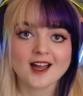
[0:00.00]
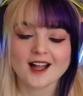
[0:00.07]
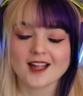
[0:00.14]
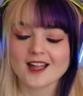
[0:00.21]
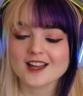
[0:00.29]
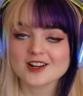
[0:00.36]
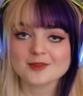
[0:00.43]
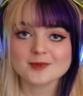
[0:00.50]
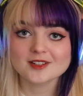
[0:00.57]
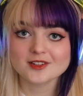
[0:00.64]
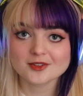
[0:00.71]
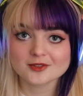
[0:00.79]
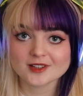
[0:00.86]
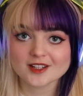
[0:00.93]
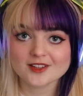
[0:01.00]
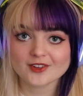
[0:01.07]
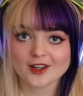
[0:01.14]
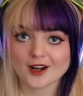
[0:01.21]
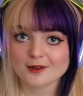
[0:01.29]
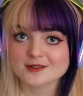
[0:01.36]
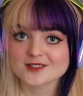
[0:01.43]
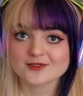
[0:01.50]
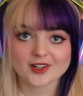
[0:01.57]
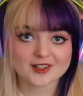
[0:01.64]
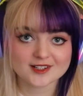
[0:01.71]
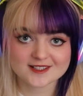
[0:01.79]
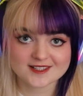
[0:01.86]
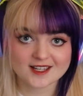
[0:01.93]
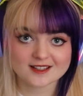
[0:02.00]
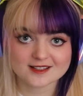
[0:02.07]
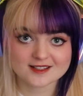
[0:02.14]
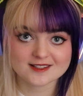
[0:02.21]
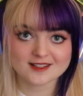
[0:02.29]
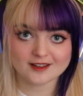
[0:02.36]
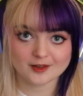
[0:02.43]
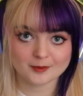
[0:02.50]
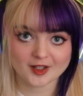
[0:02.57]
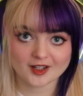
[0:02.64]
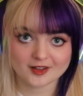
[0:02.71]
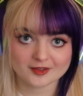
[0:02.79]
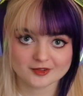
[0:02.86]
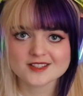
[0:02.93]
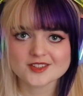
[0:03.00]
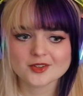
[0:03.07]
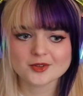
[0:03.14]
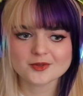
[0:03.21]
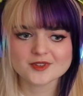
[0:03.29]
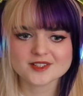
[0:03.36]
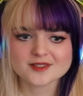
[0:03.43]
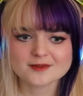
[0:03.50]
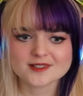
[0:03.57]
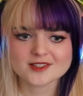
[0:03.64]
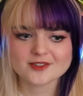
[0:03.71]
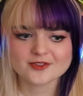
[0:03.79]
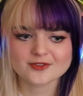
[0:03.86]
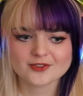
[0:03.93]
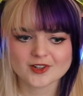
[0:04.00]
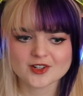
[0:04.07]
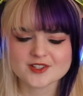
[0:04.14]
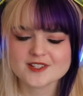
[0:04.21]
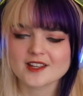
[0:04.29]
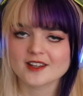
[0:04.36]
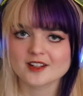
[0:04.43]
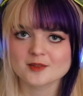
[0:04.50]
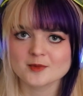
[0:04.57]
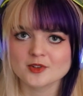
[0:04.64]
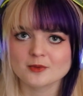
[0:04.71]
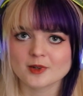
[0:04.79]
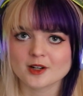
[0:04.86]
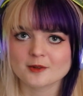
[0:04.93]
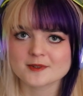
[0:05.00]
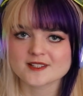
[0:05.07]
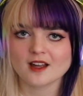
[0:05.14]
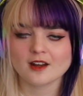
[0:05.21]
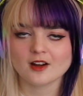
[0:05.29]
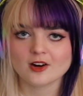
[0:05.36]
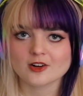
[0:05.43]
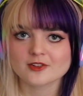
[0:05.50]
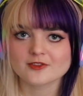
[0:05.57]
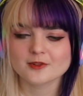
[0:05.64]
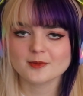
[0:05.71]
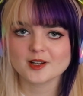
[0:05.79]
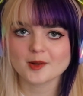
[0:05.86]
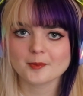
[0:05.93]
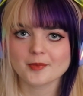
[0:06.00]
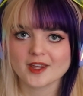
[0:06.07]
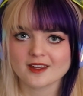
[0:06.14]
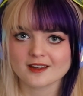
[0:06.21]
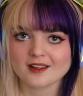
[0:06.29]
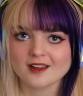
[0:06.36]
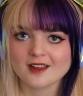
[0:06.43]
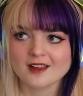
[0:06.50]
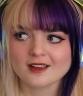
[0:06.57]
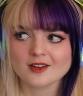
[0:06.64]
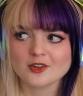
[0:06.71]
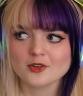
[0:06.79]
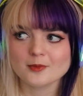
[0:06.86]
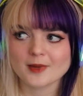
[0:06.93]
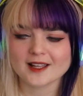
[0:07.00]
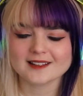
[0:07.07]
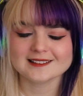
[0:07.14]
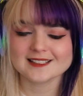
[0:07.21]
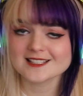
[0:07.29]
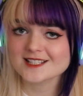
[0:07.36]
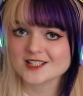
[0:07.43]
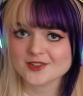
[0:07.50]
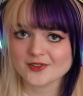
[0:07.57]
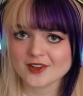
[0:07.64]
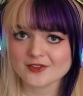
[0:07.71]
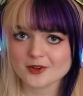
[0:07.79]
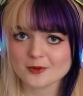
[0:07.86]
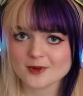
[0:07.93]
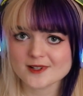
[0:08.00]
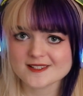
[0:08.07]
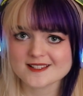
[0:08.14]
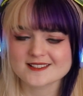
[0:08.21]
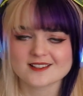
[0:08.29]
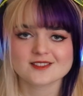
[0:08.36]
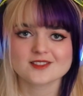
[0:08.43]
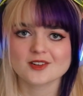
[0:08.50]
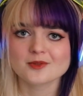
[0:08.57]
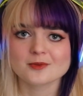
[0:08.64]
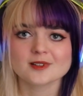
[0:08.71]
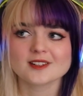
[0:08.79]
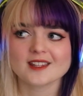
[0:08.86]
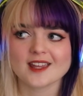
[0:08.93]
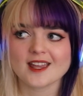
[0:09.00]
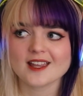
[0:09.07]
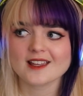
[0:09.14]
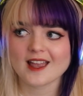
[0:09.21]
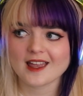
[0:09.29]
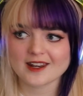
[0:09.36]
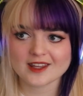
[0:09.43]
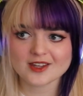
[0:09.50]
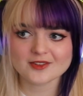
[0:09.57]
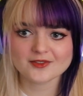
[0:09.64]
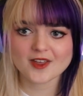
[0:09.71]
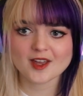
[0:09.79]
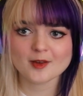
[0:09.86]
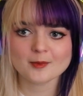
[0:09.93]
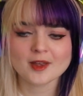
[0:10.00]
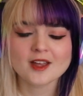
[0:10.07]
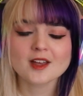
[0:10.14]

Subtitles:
I had him in New Leaf and I was very sad to see him go. So this was the first animal where it was kind of hard for me to pick who my least favorite was, because I don't really hate any of them,